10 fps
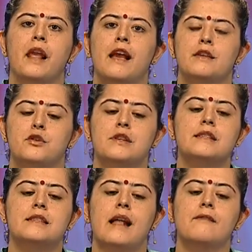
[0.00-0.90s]
So it is
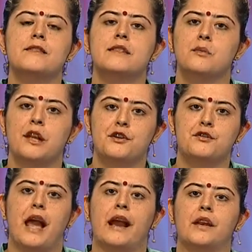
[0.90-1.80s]
self-stimulatory
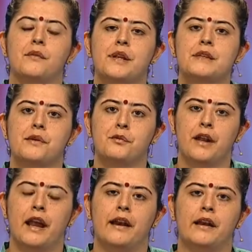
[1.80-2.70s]
activities they would
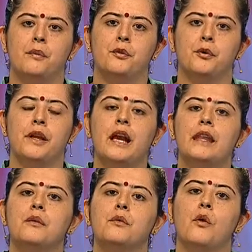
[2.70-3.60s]
get, end up doing and they,